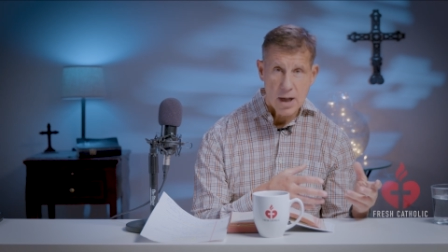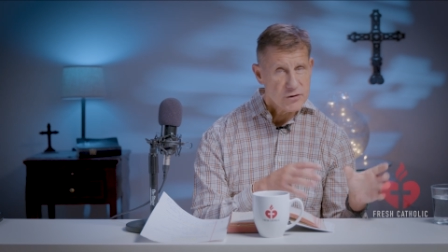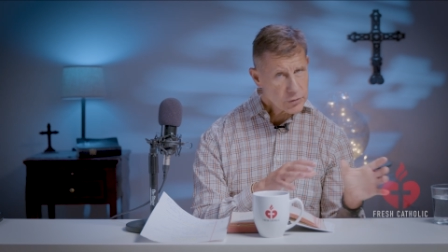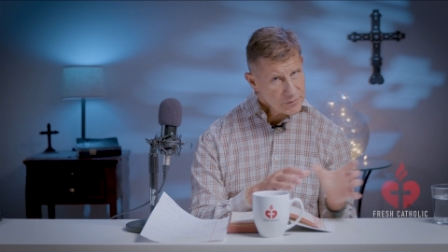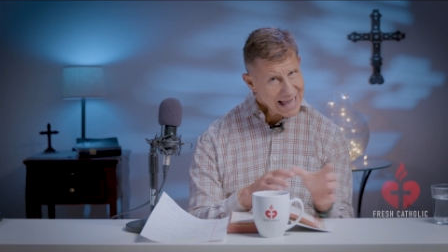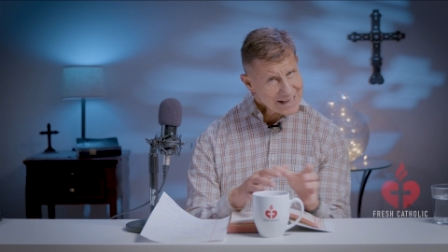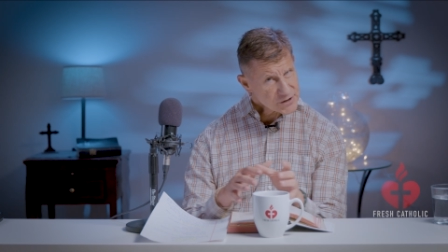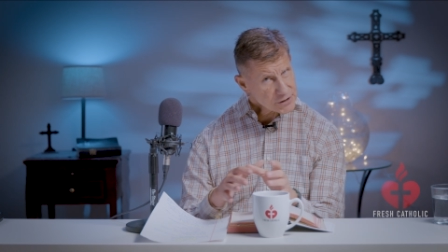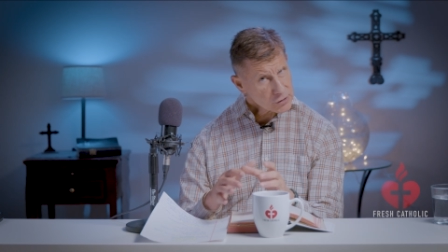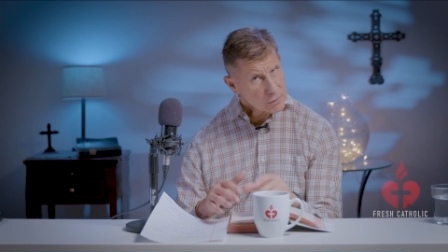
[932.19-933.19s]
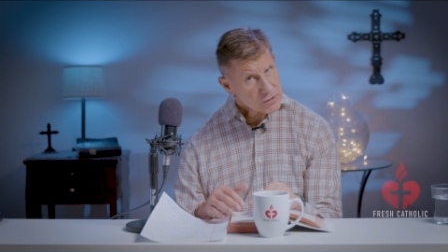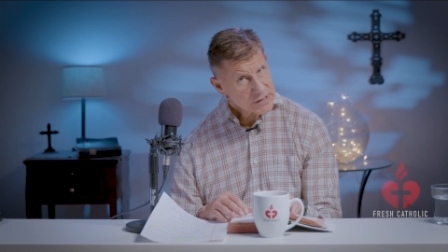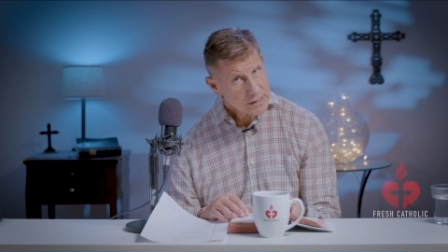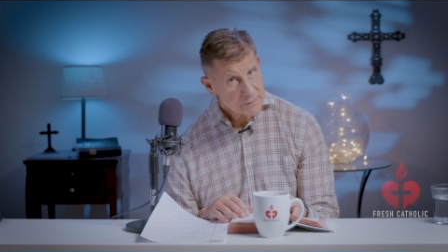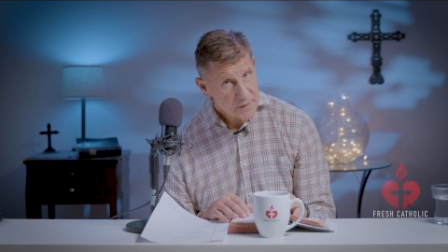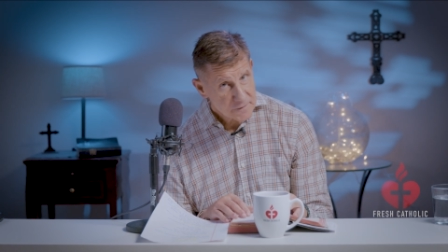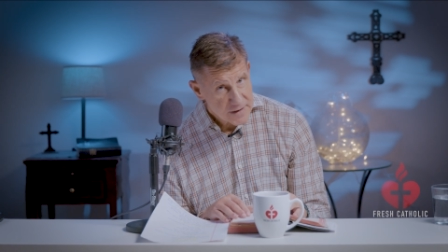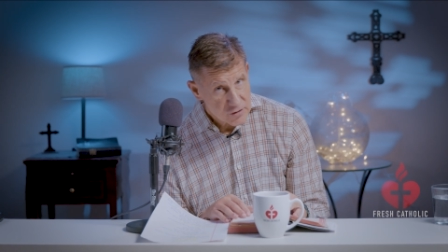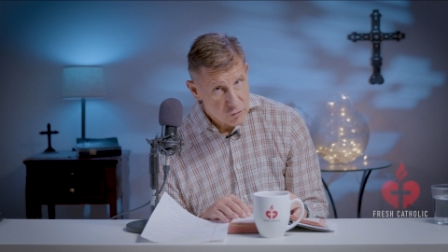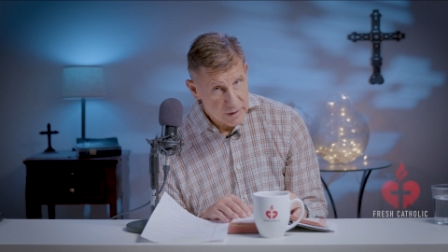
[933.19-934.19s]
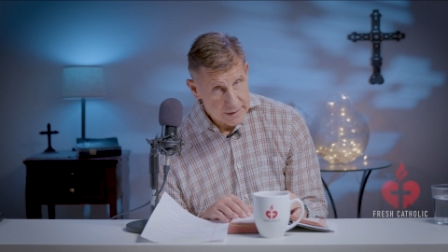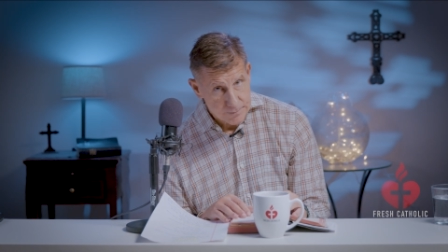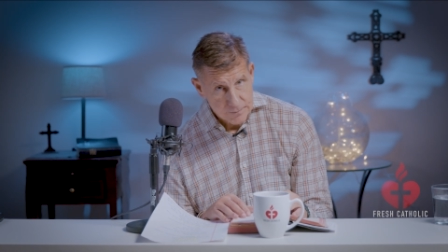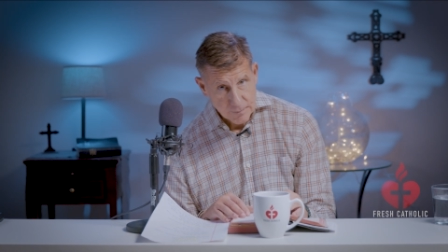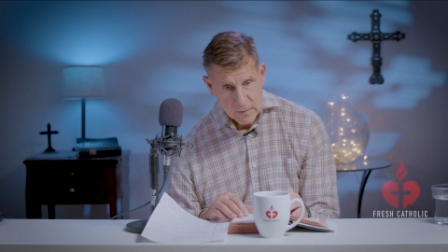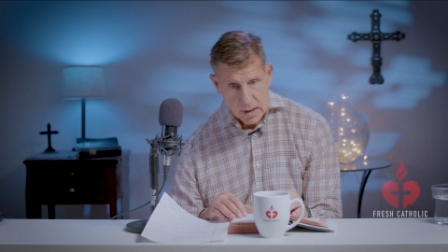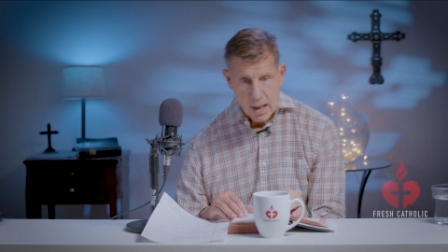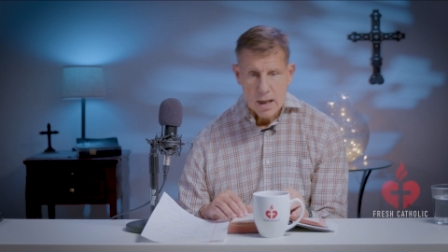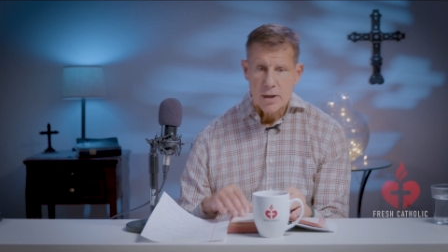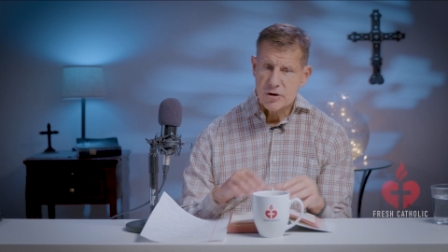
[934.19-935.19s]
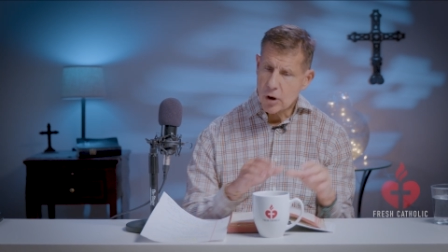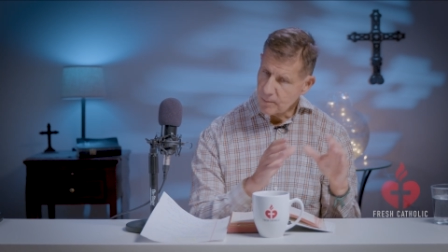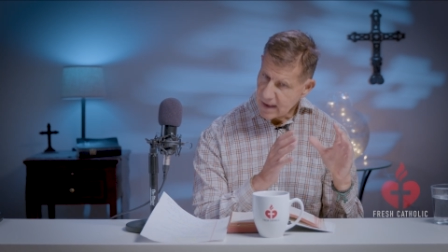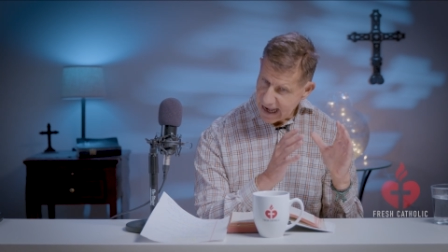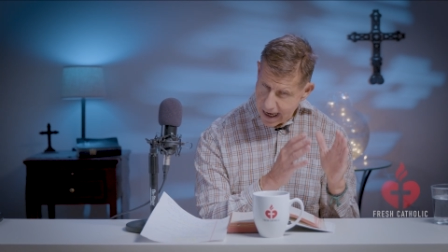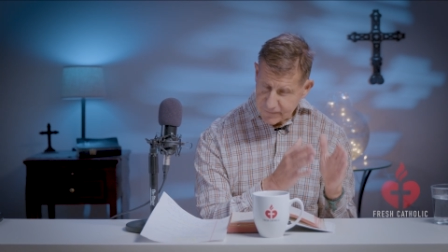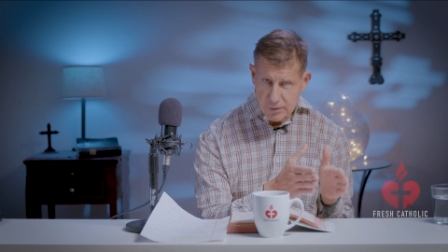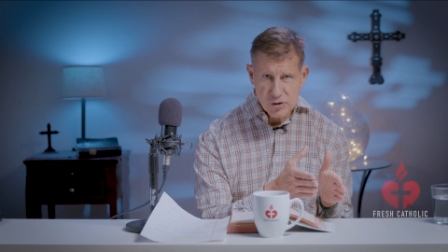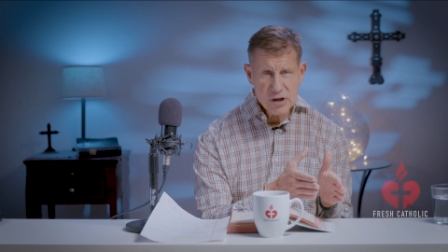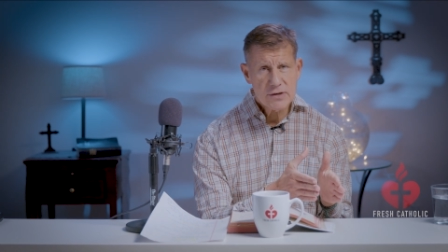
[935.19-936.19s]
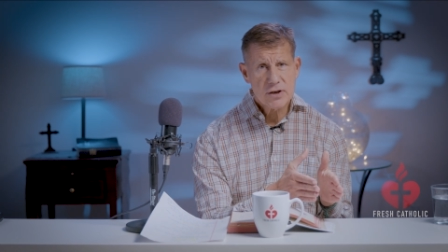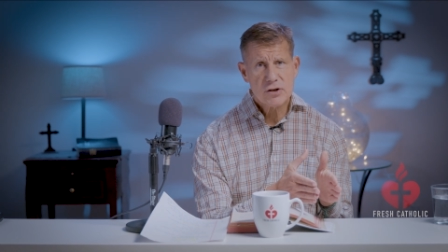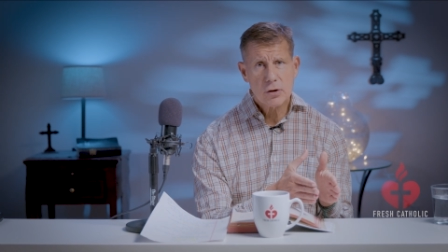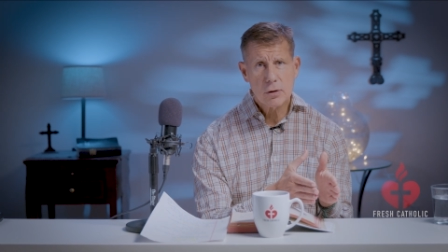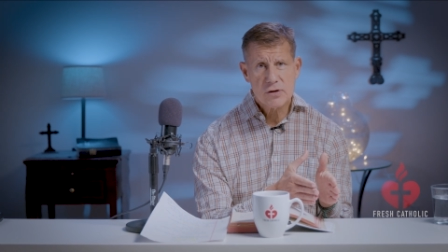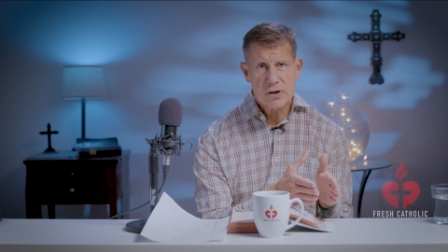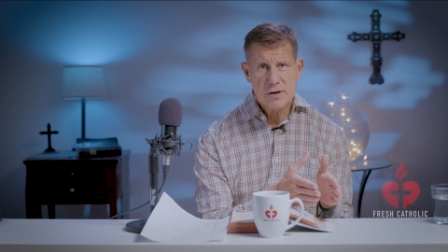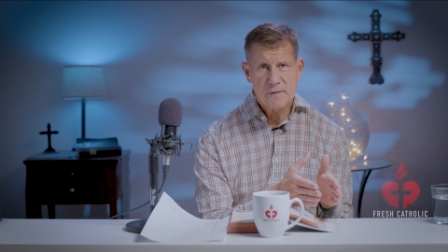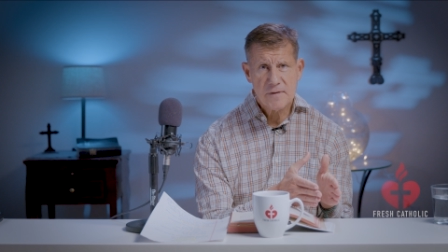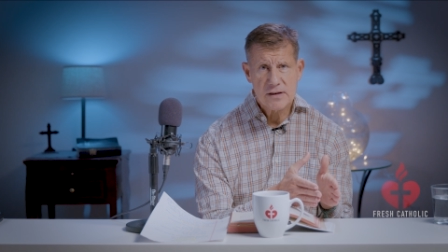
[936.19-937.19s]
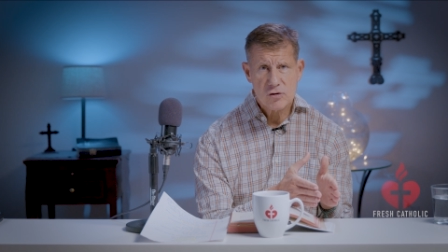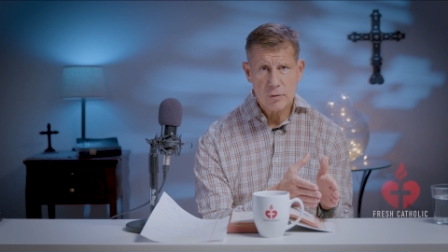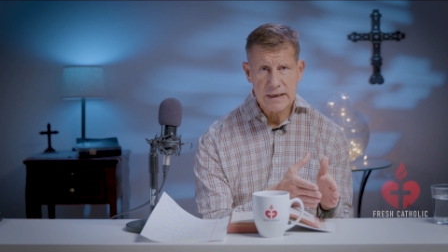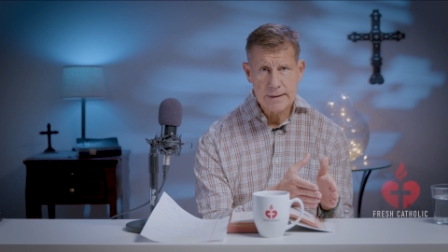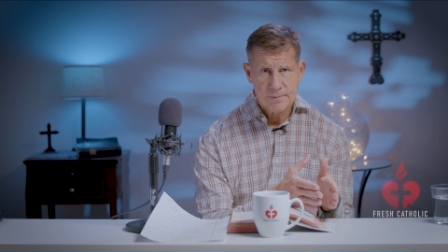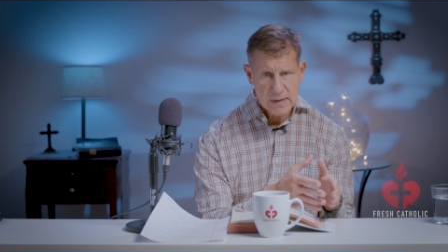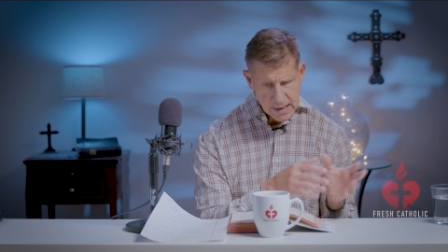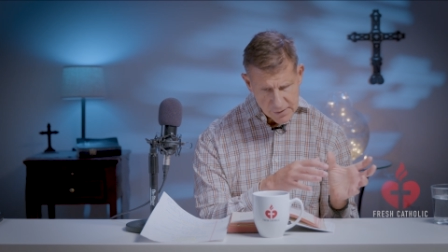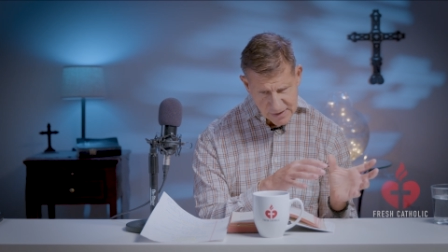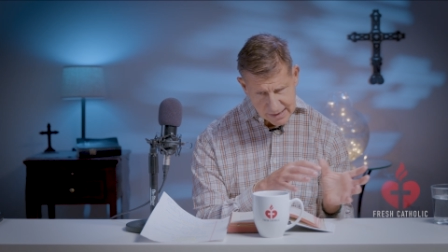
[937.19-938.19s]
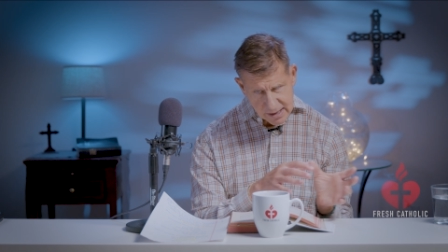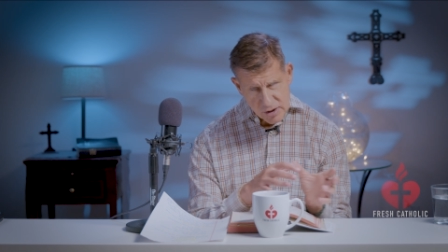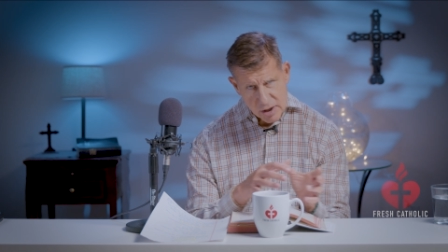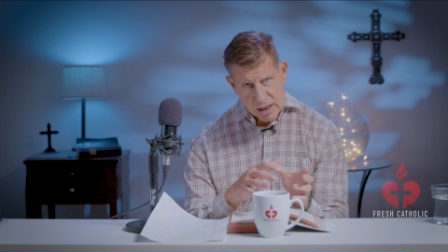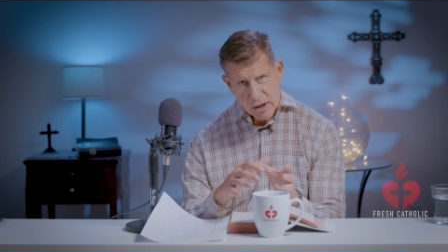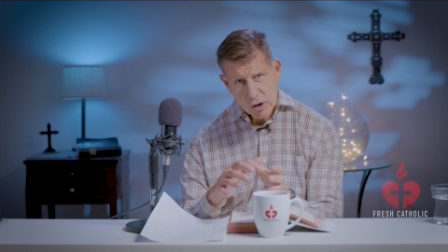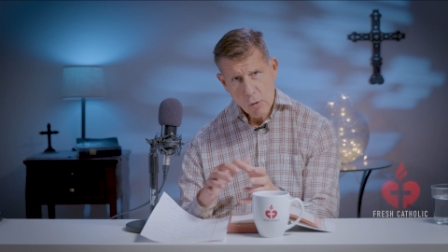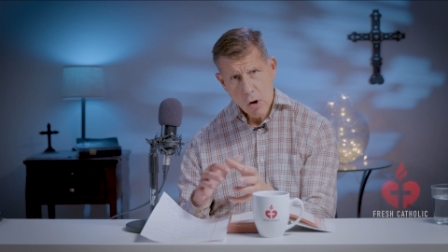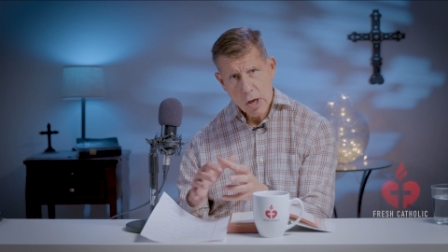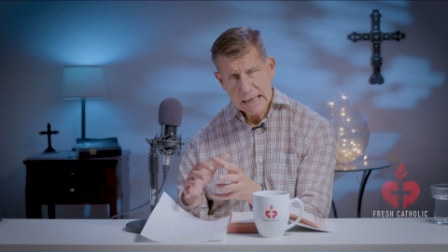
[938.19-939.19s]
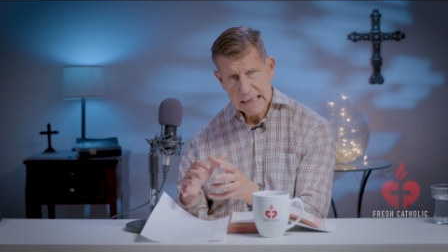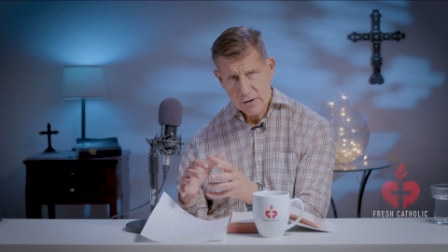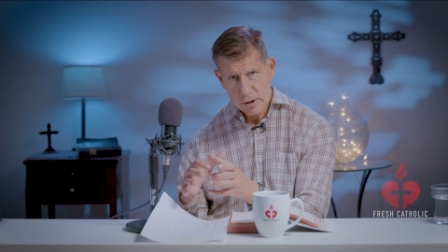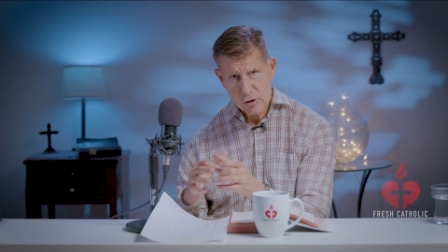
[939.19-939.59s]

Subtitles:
So that's the cursing of the fig tree. So after Jesus curses the fig tree, they continue on into